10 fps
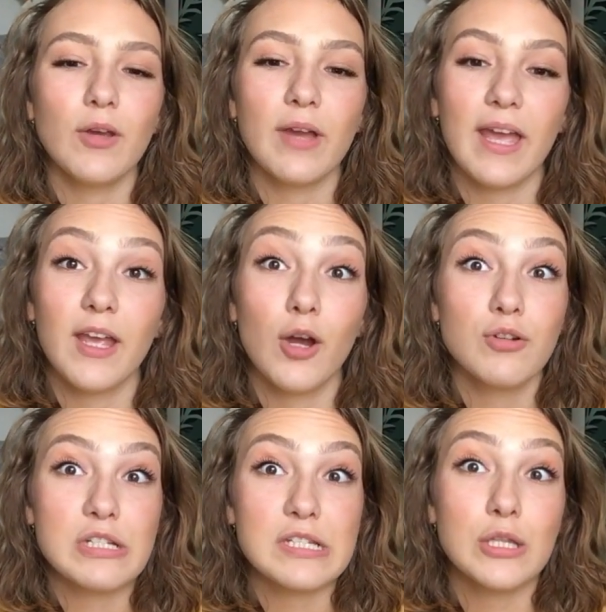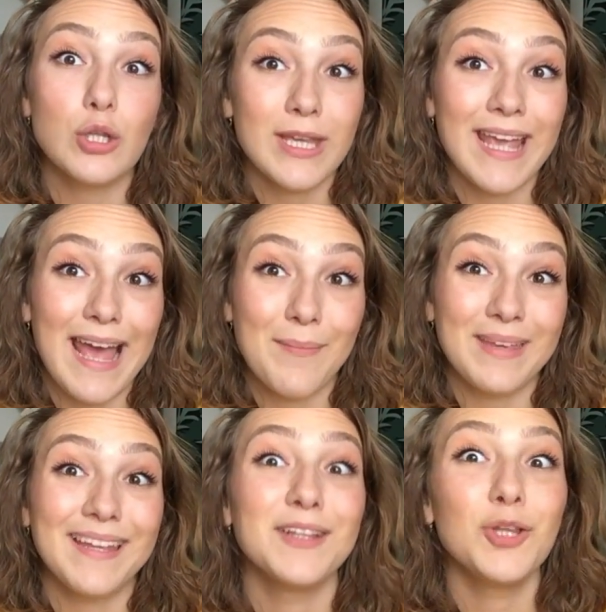okay, coach isn't looking at
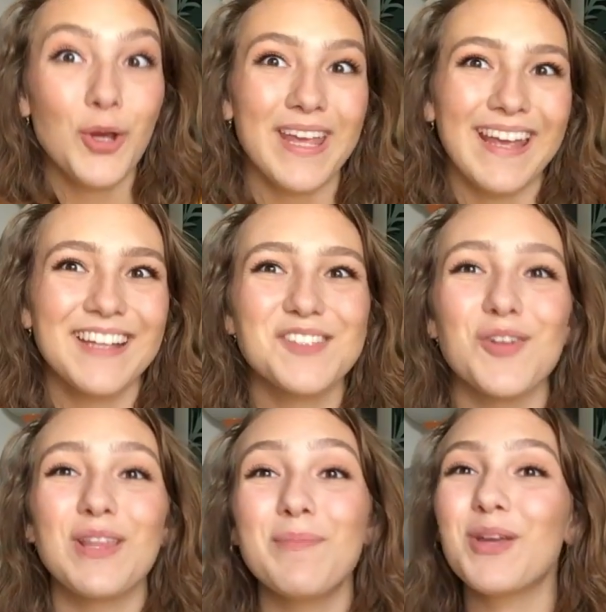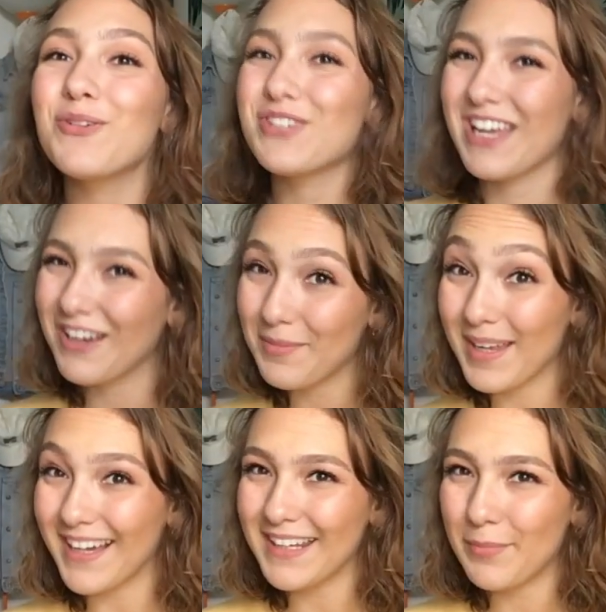me looking, so let me go check on
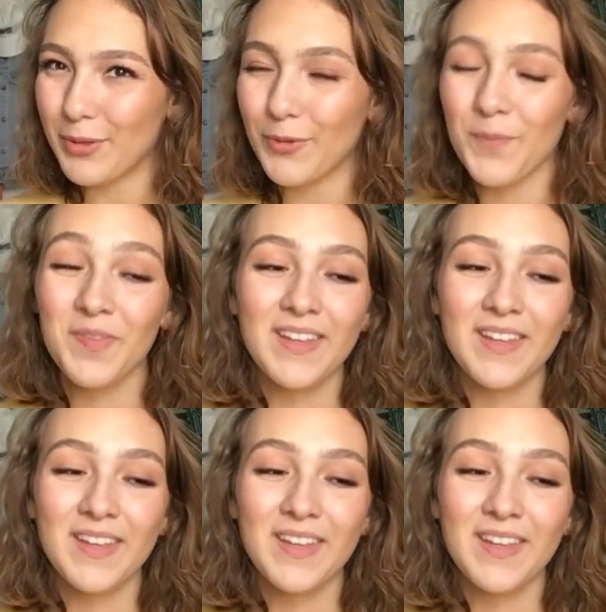my honey boo.